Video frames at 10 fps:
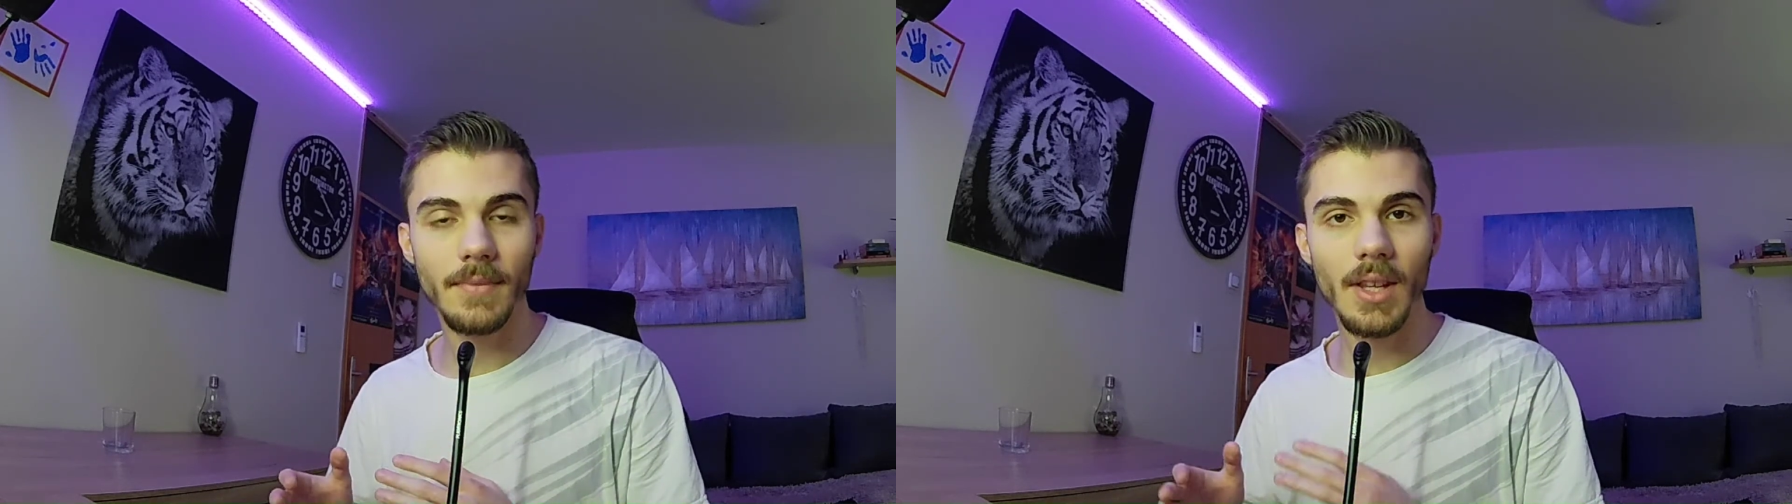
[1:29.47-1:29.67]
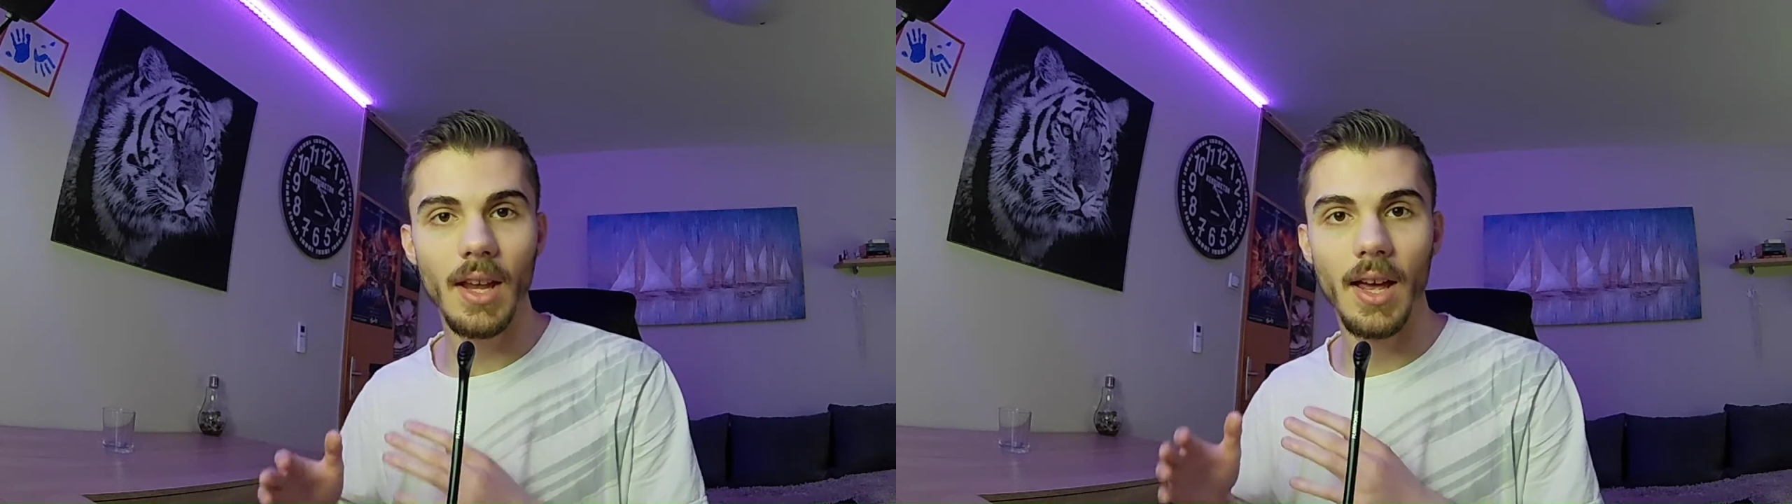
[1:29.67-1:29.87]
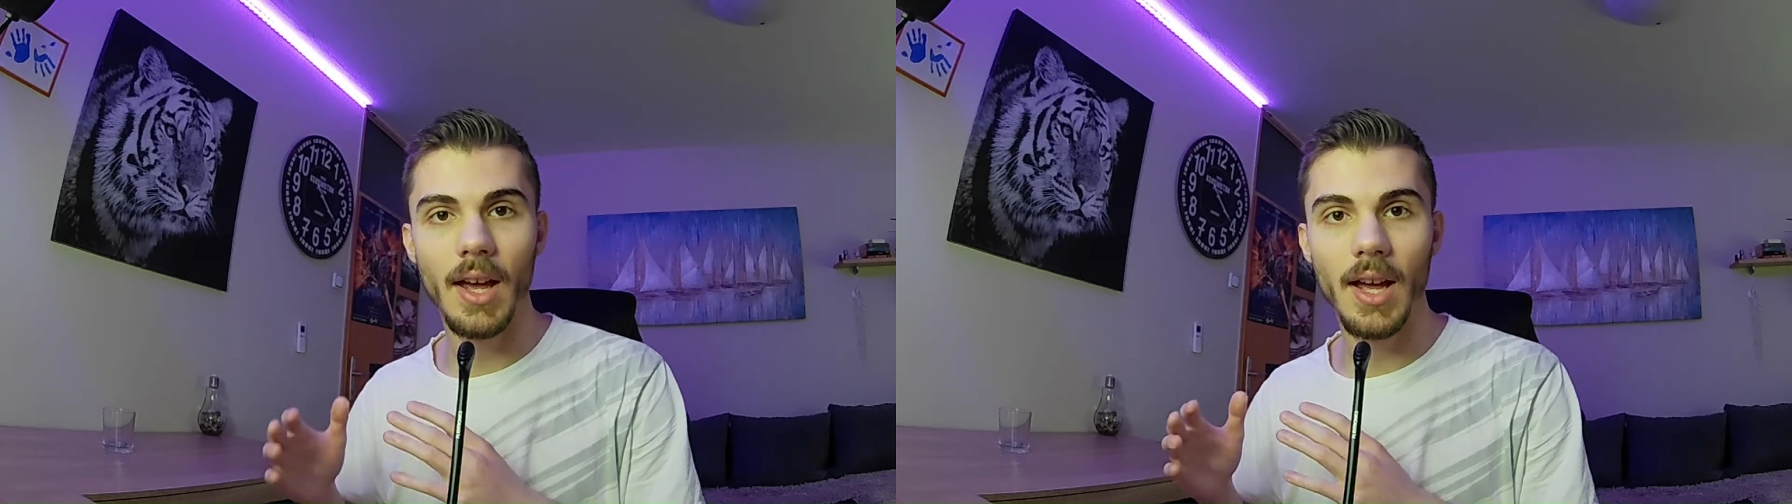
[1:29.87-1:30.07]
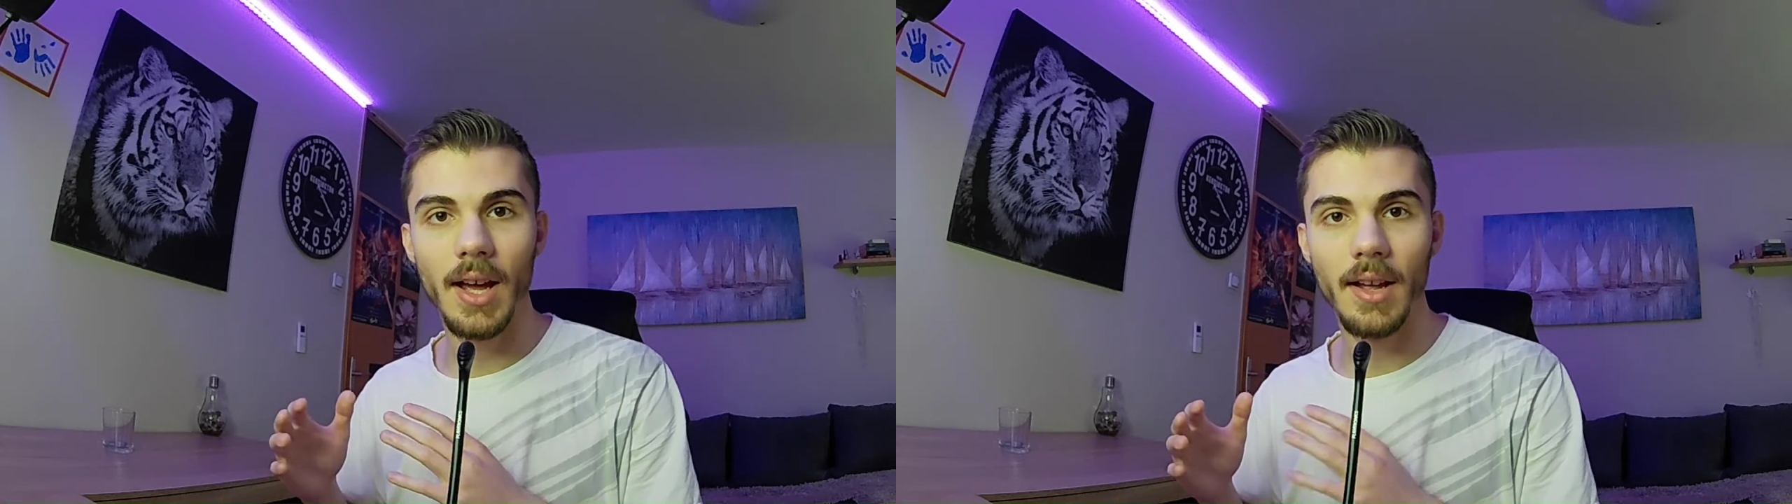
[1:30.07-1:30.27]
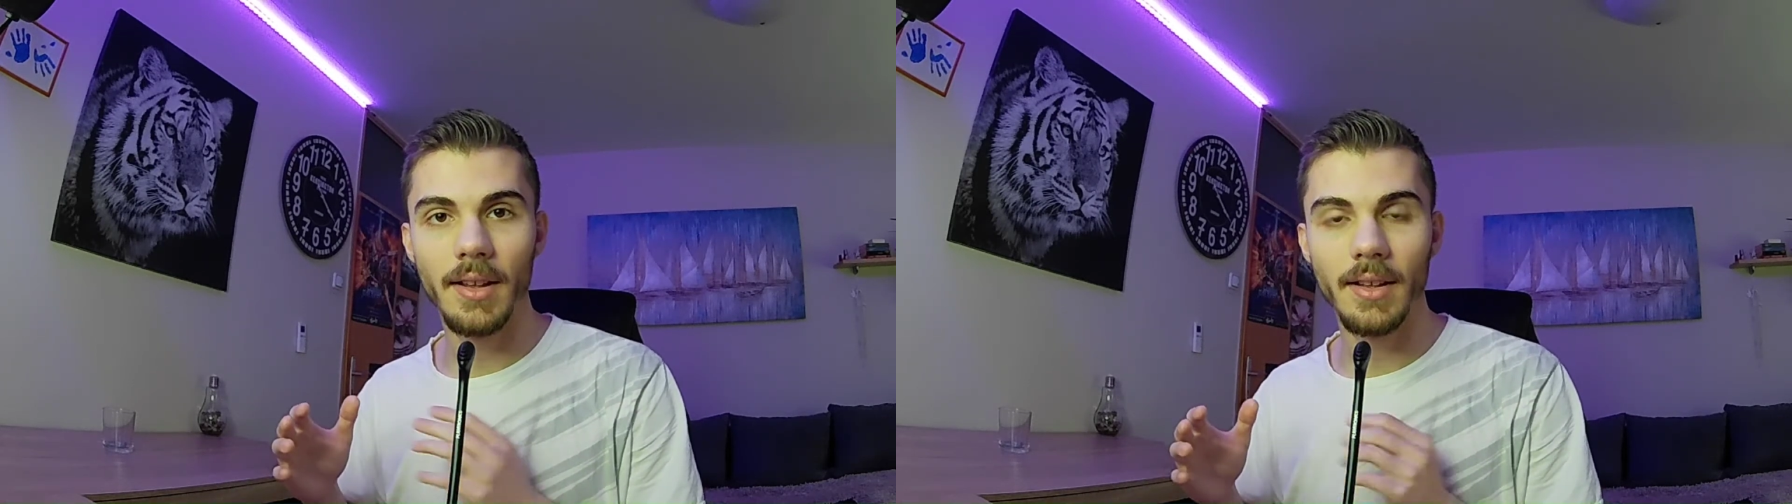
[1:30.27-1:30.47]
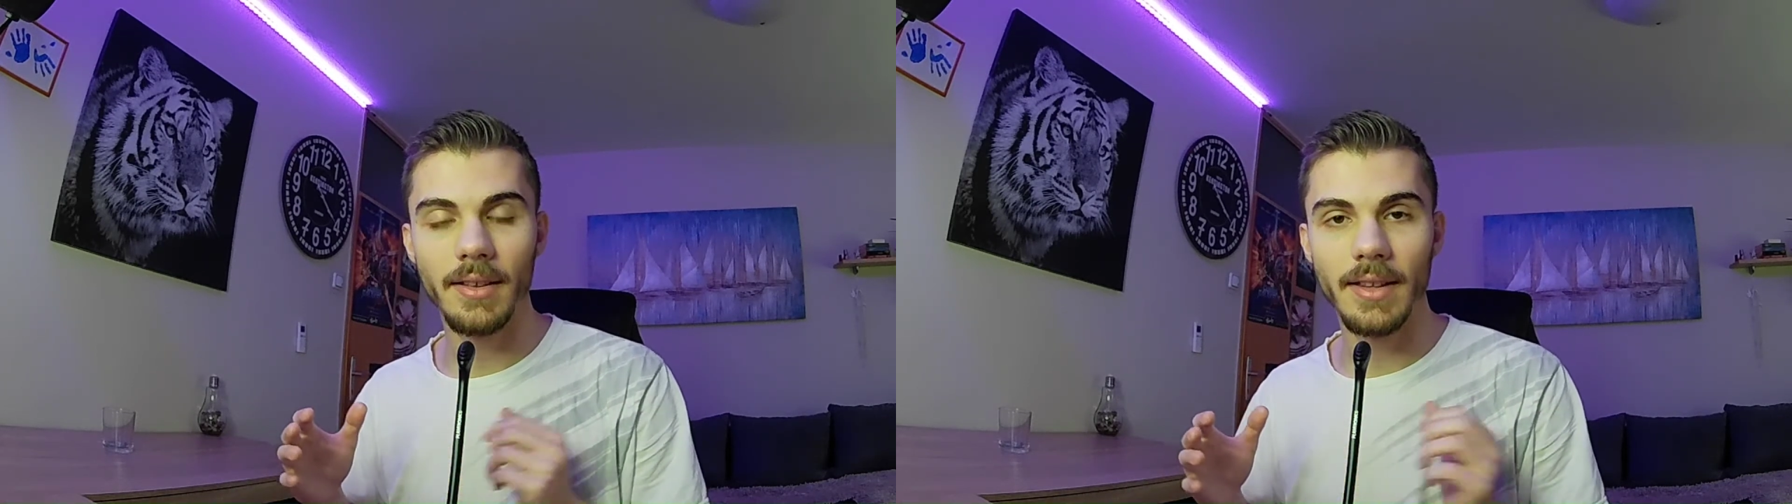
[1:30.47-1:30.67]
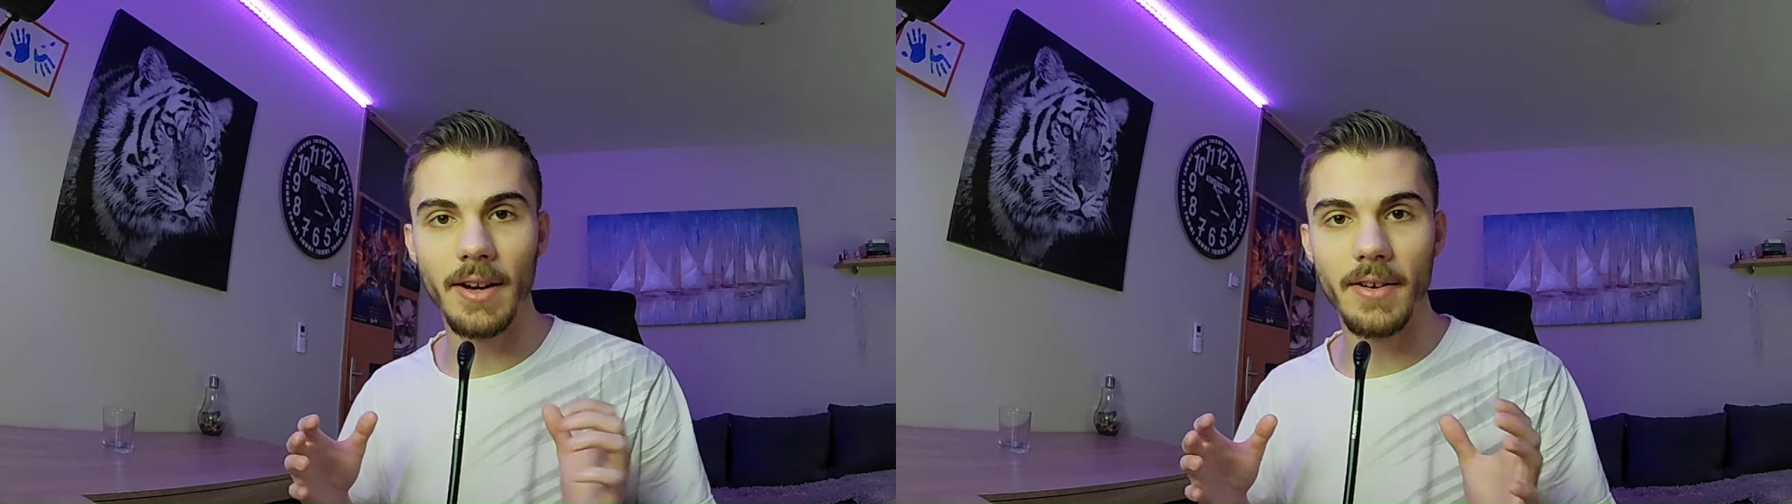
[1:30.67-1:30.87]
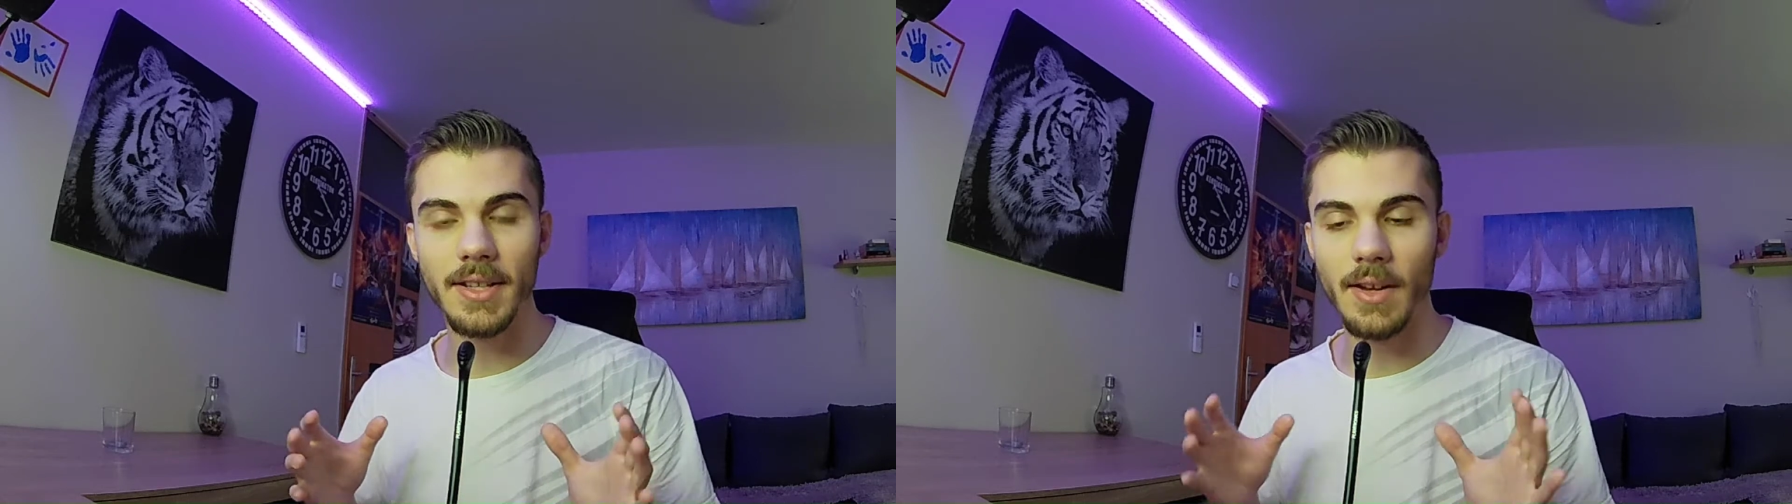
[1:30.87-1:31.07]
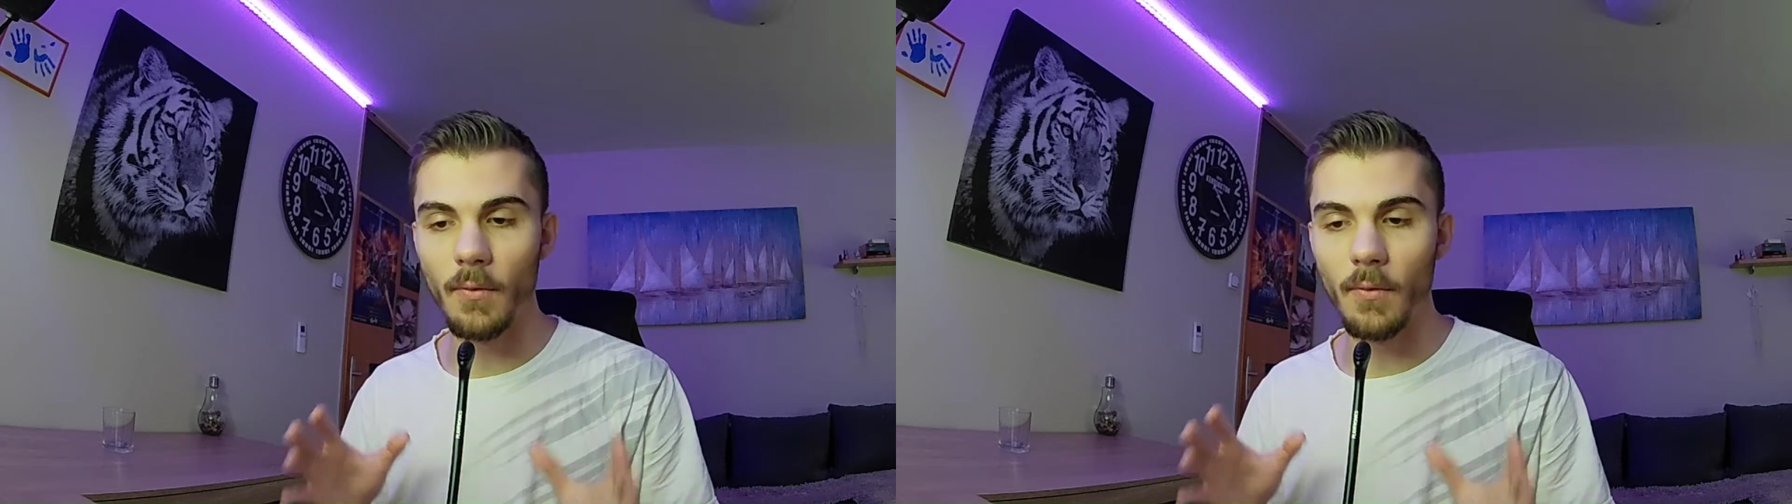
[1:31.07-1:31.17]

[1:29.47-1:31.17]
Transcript: there is a